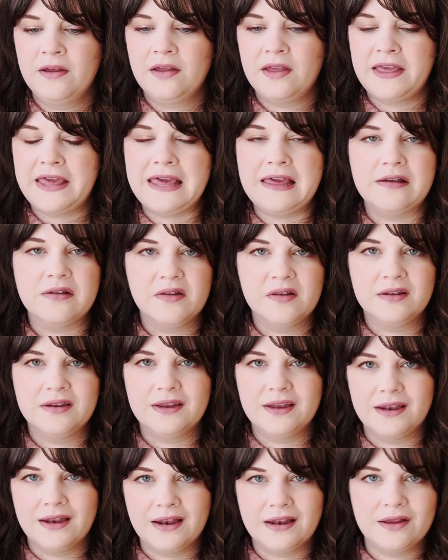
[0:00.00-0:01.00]
healed
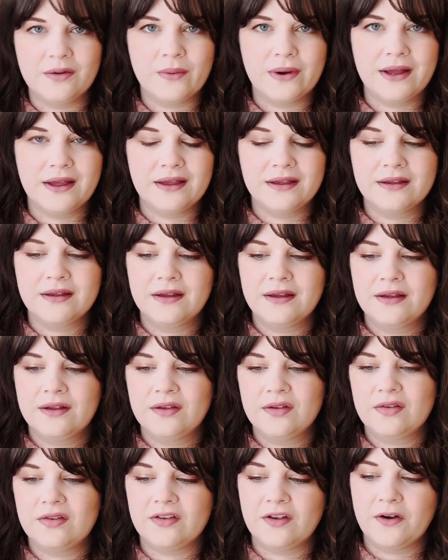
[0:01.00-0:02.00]
in any way.
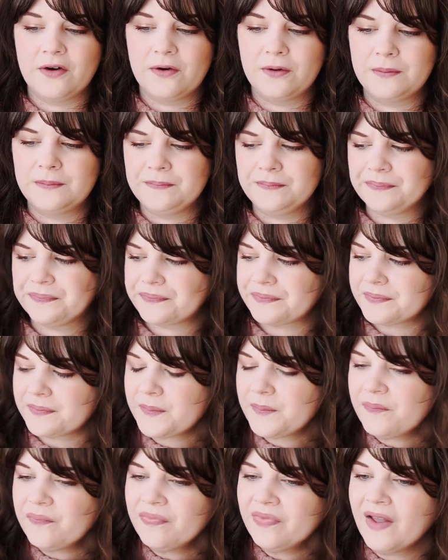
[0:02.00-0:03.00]
So
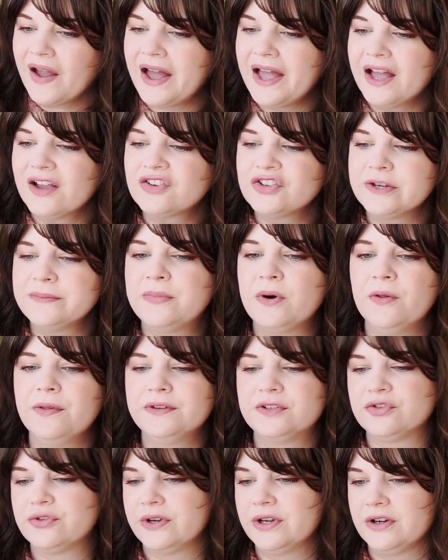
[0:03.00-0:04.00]
I actually pulled the
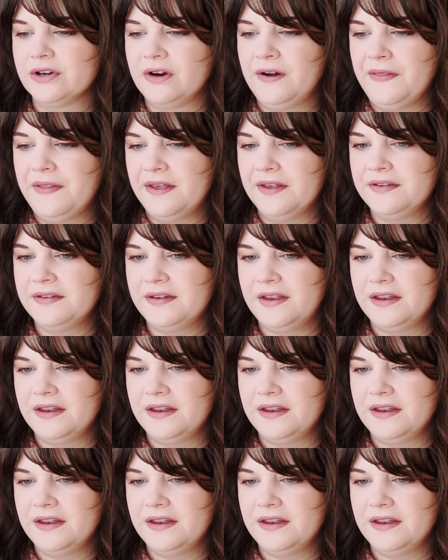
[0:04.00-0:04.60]
trigger on this.